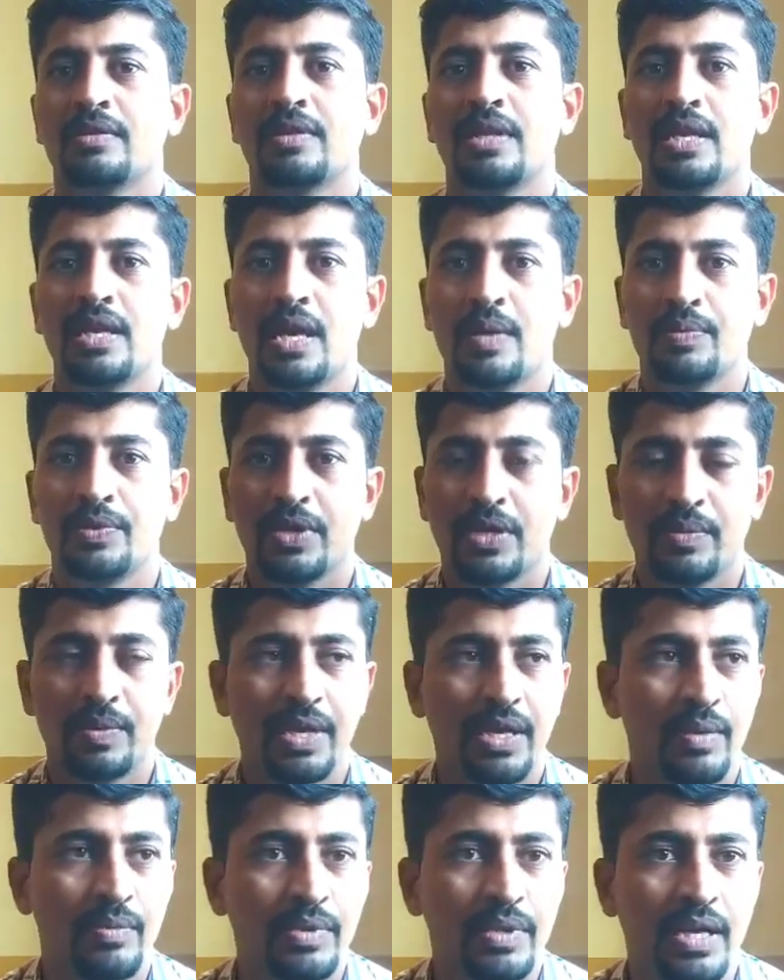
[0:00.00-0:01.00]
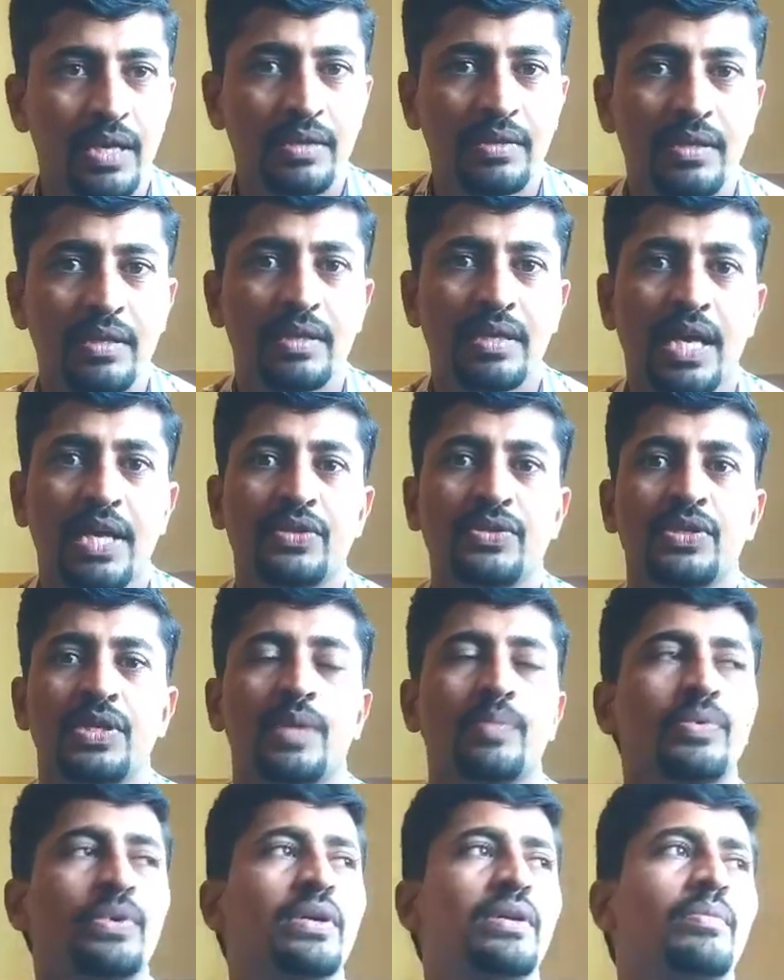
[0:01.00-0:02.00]
Then after we come to the 9th
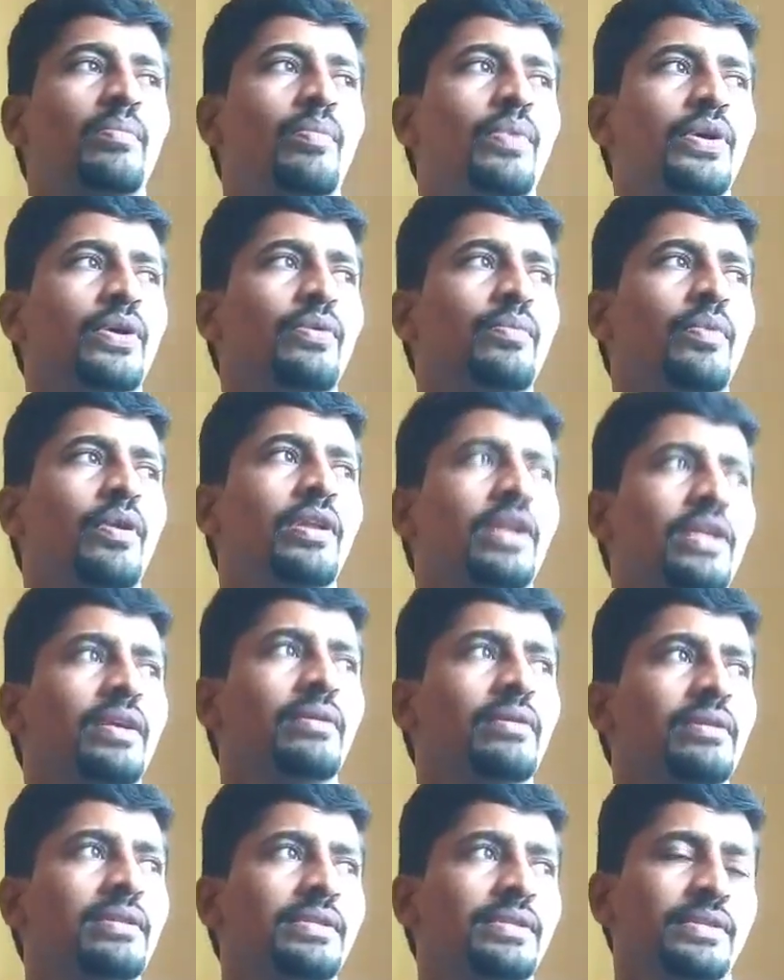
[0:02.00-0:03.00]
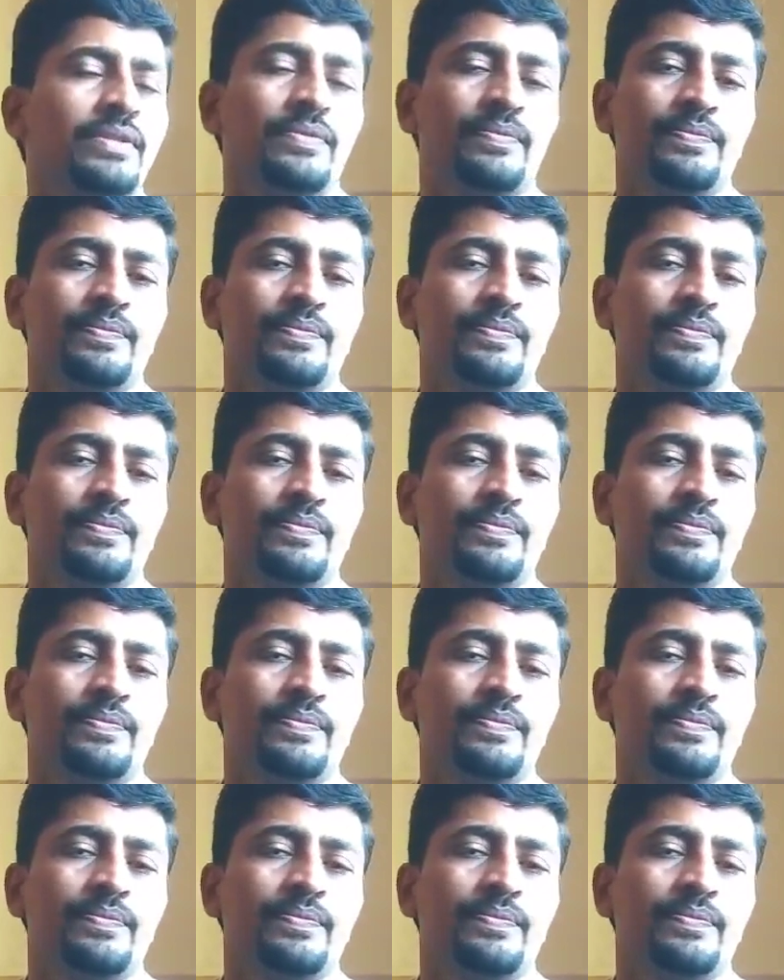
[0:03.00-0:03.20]
chapter, biomolecules.